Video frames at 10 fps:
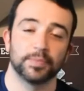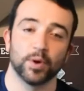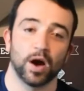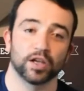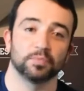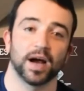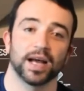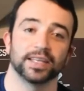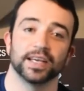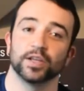you
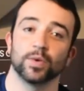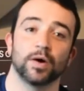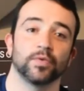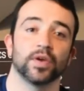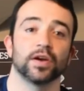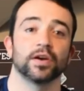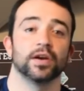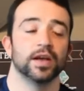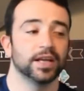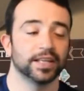occupied, get you out there,
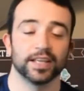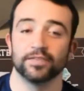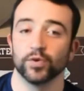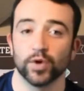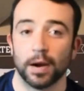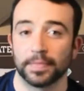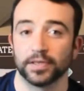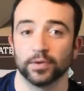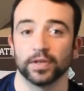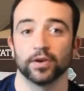give you an
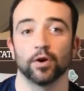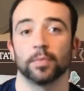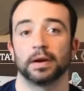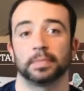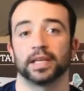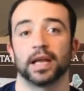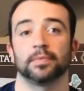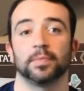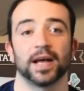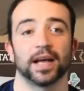opportunity to open up the
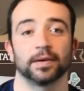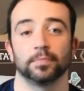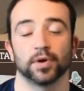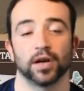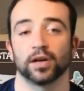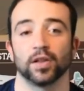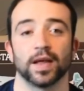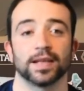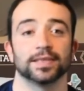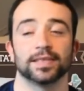camera bag, put on a
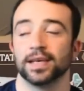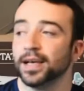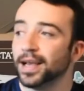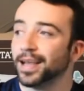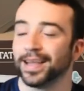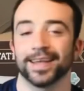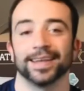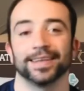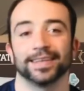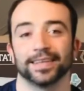lens,
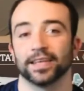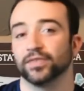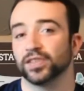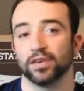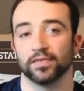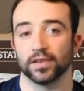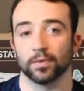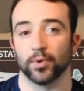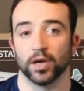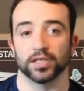and give yourself a little
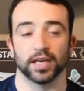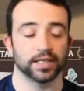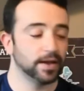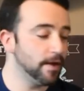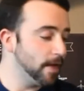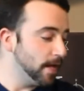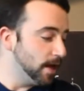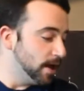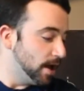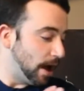project.
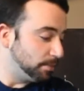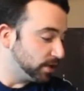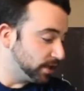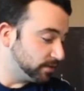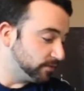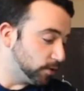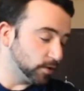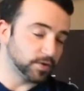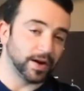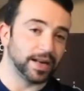I'm looking at the
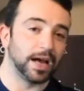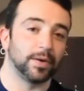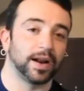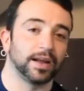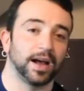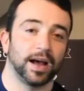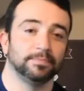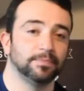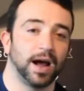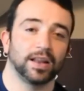photos right now, and
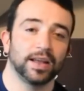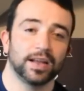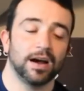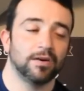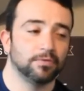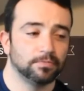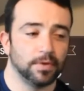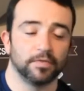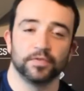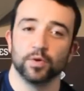I like how
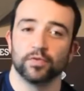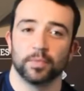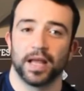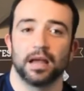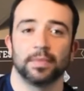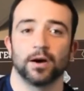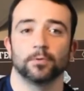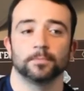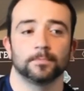a few of them came out.